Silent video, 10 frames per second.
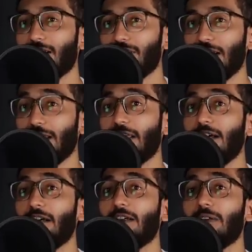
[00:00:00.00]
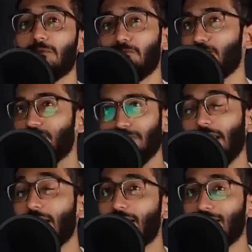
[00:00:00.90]
Rashid
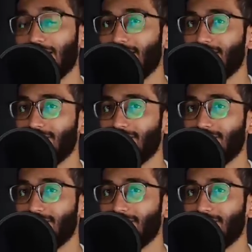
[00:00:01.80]
gets